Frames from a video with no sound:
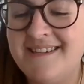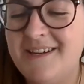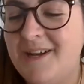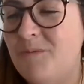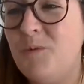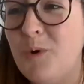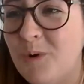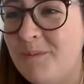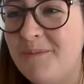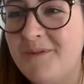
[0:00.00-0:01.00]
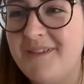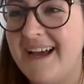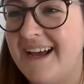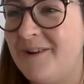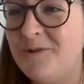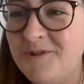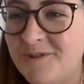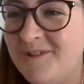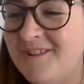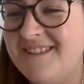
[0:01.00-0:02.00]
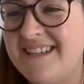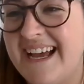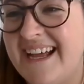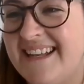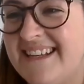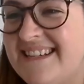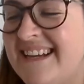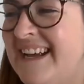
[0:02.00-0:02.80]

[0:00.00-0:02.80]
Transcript: you know warmth and cuddles and